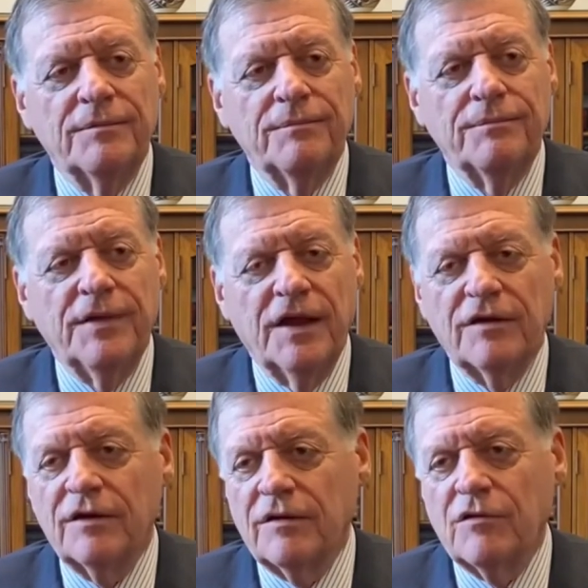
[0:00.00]

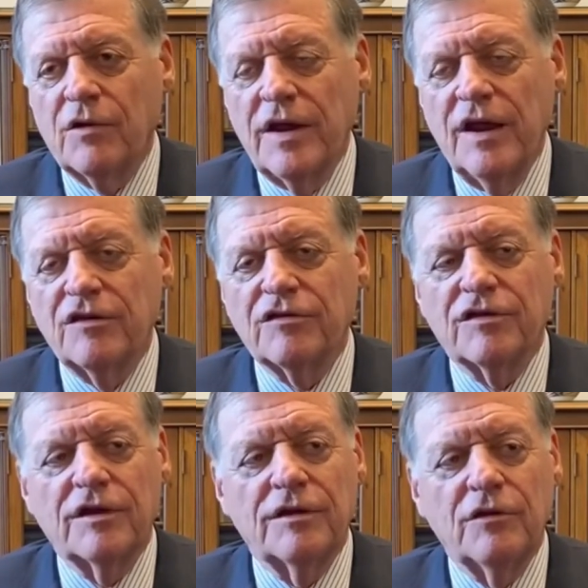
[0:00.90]
That creates
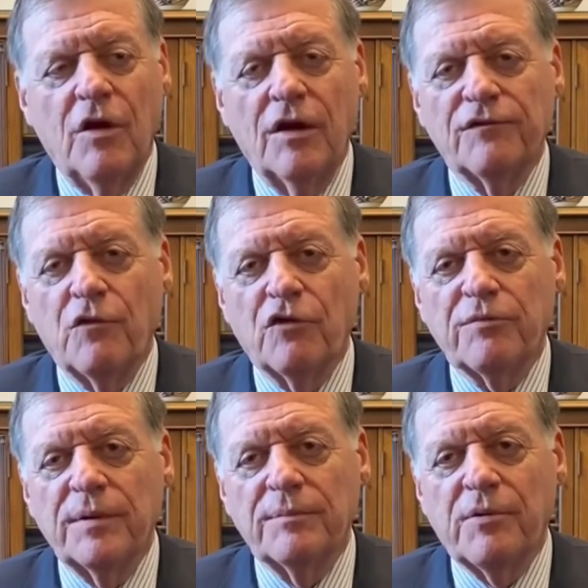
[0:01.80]
law
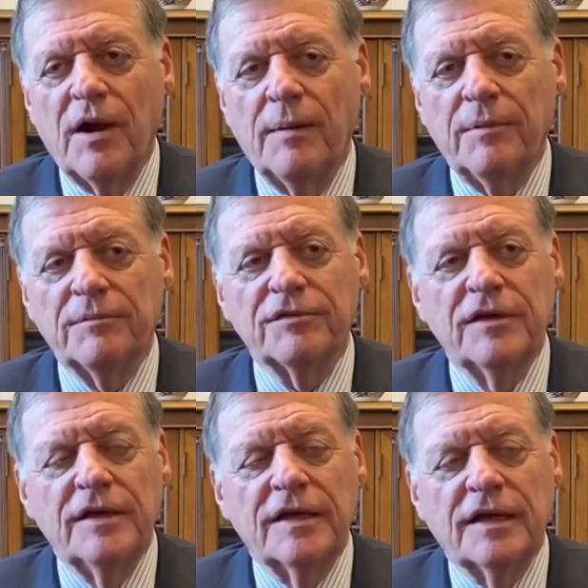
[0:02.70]
enforcement problems.
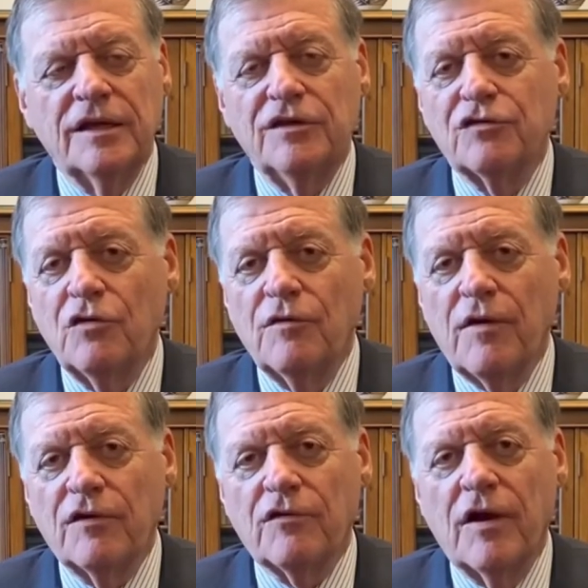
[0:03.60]
At least two of
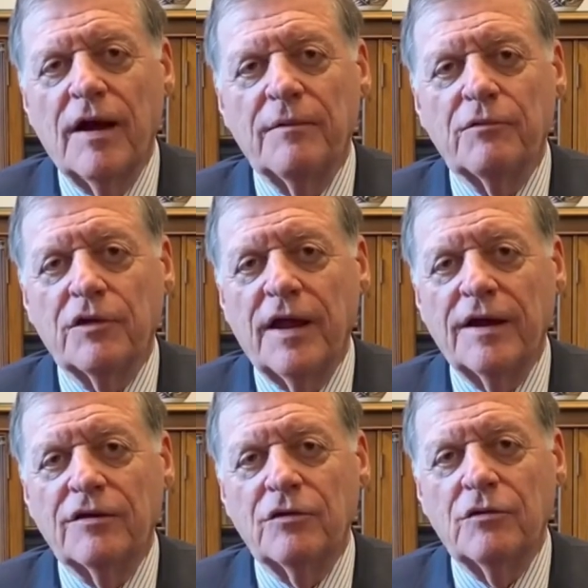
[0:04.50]
our tribes would
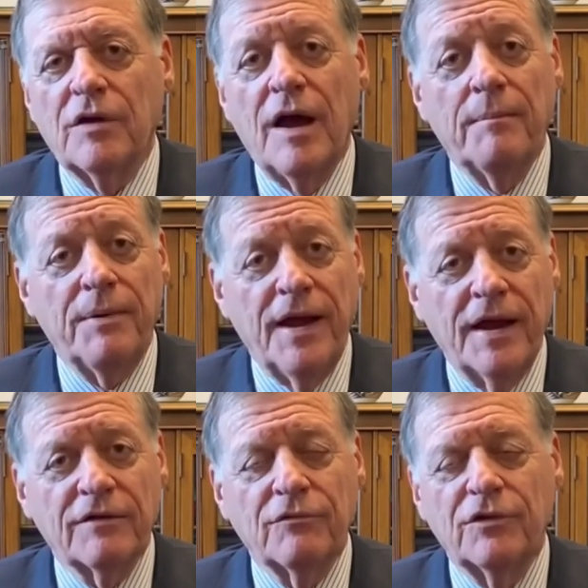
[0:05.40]
like to
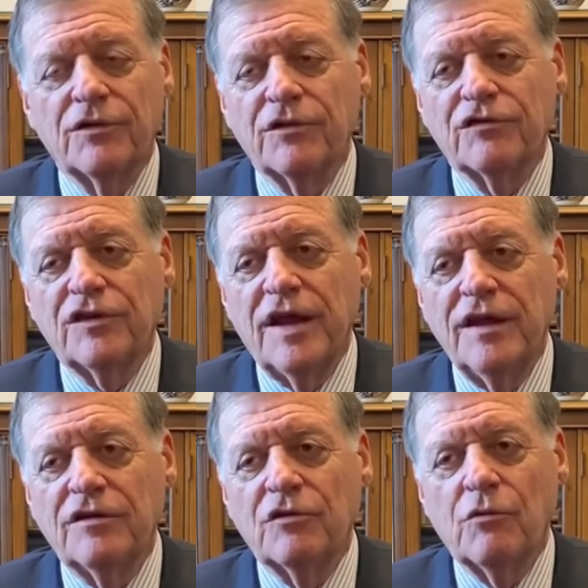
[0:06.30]
compact with the
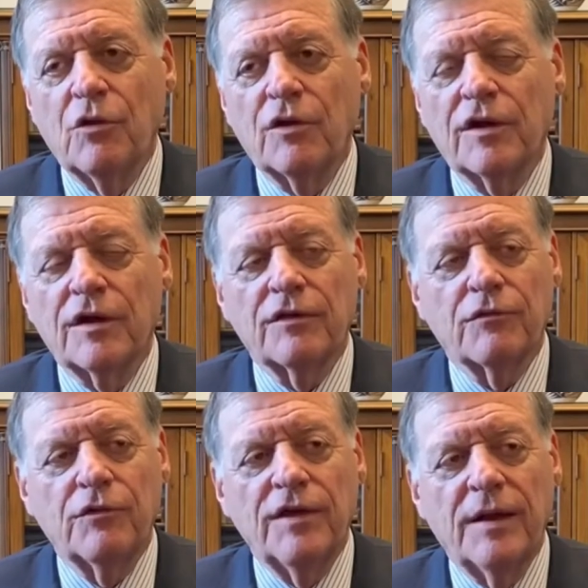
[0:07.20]
state to work
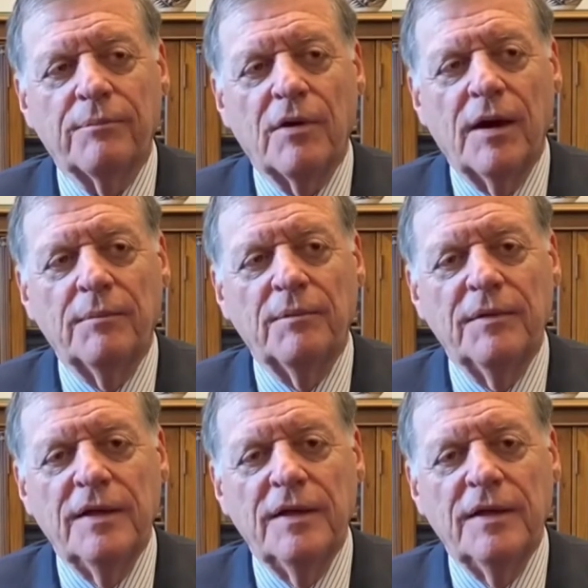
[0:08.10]
through that problem.